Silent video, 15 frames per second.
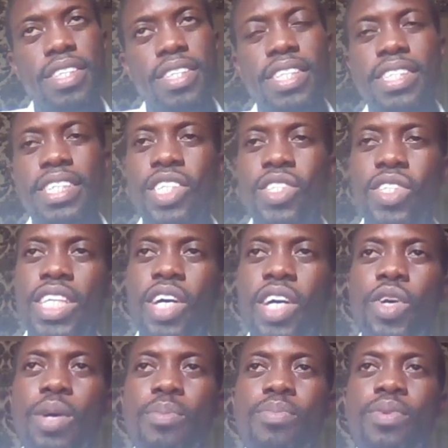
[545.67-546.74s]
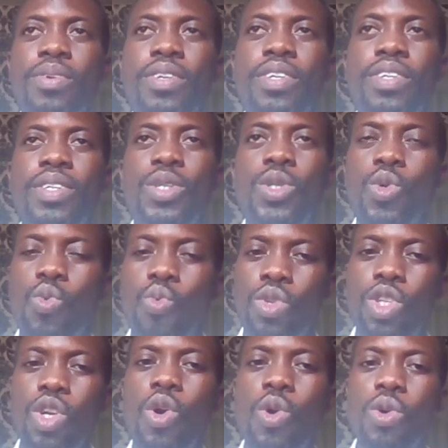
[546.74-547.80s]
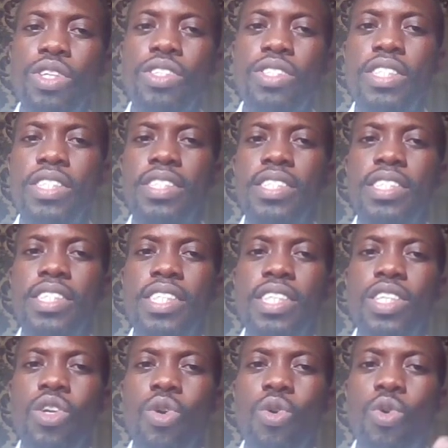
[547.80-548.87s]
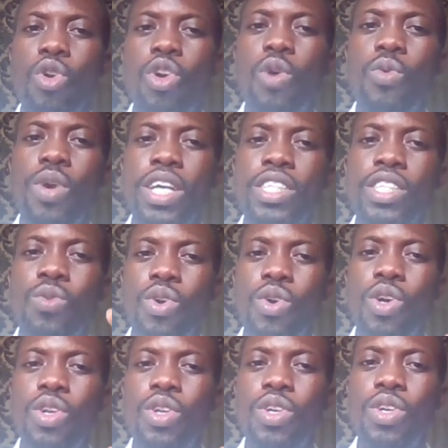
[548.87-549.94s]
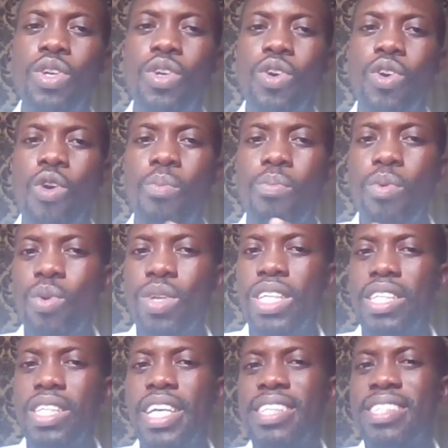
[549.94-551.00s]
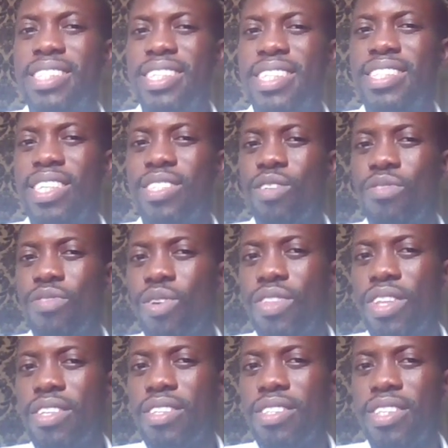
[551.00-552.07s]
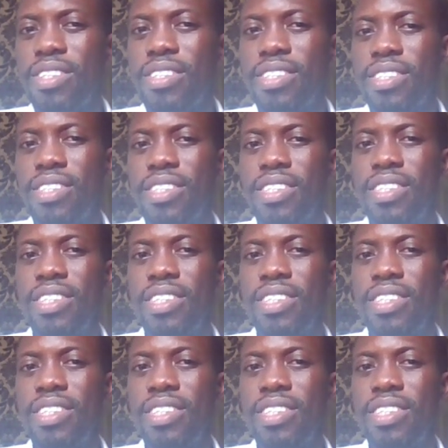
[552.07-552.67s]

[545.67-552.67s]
There's a greater realm with all these things. Yhwh is the one upholding the existence of all these things.